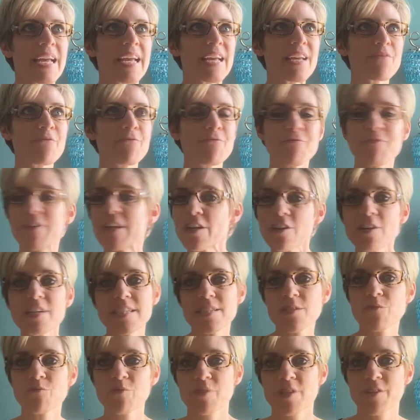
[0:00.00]
if fear
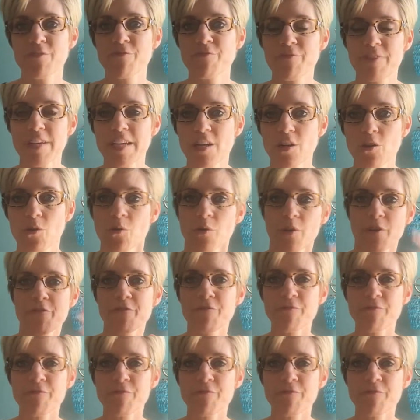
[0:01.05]
isn't really fear, or if